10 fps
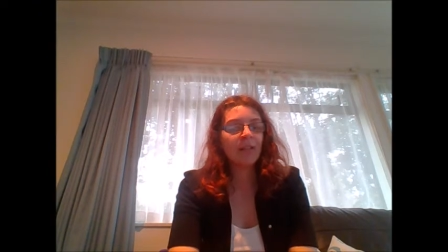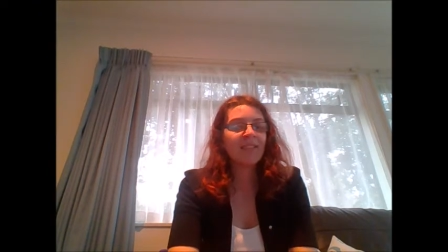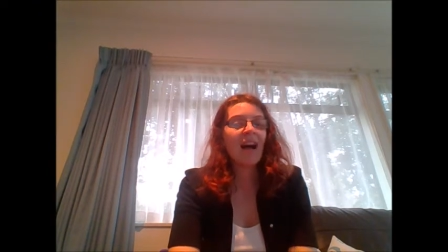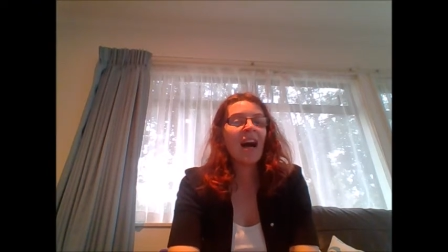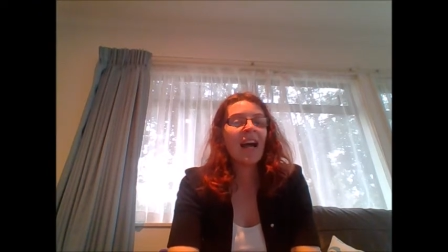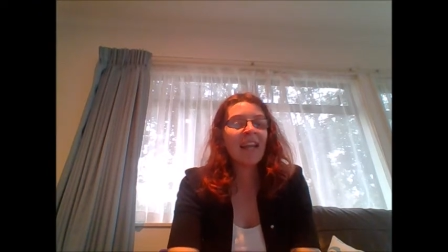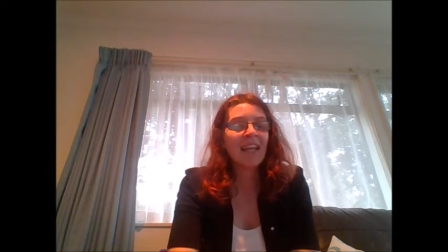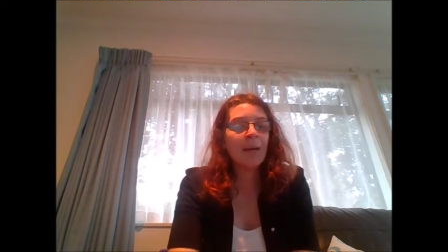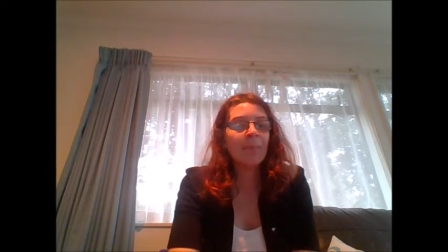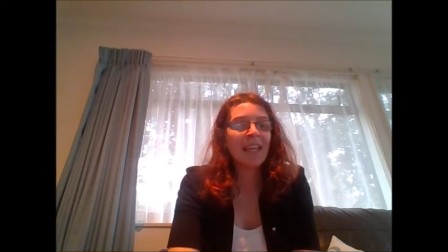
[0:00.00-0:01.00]
guys. I
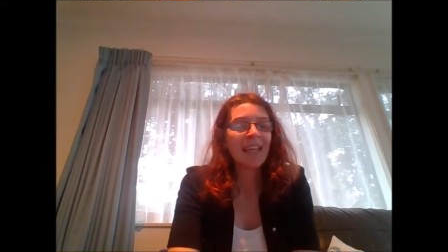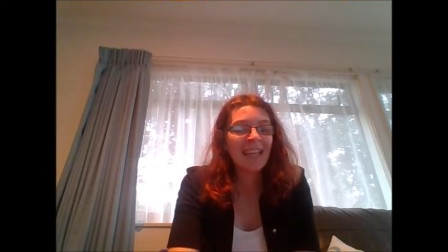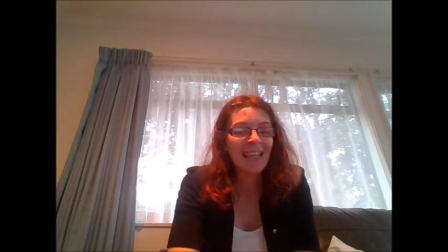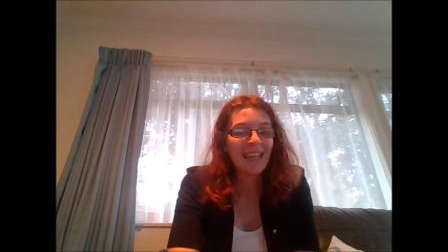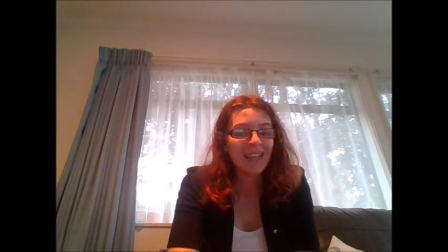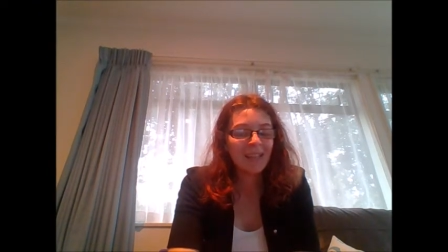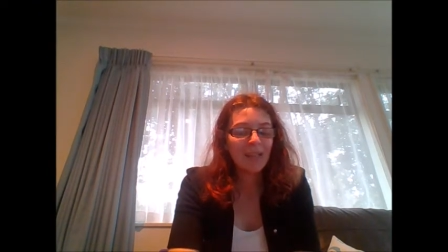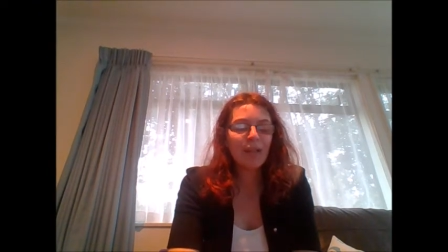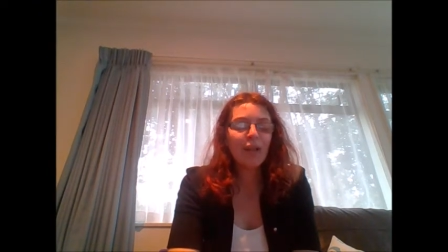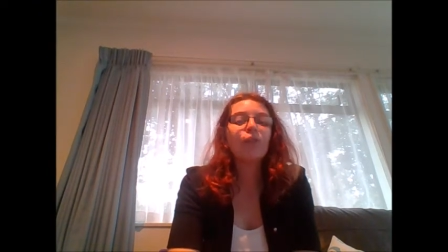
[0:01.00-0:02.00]
am here
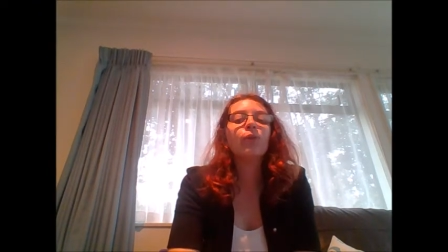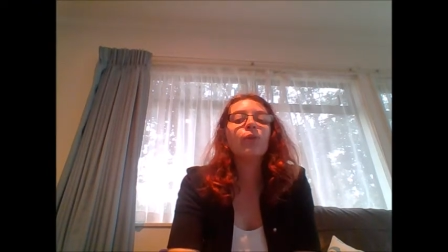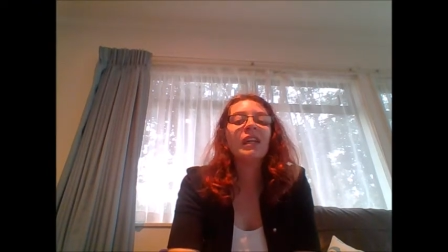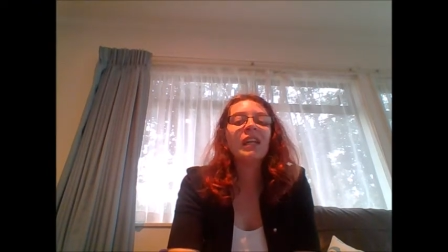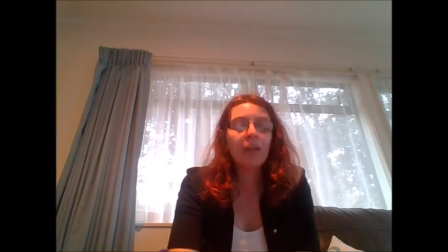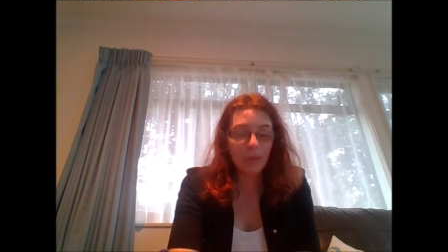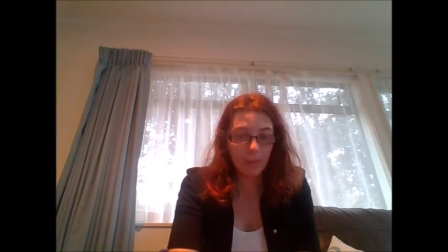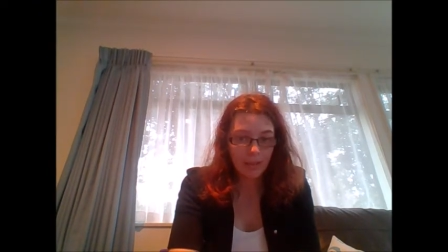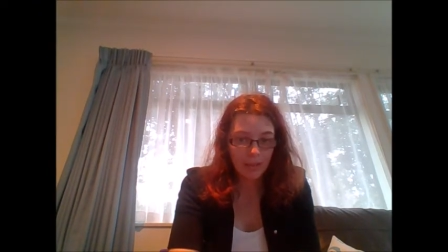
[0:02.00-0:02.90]
for you.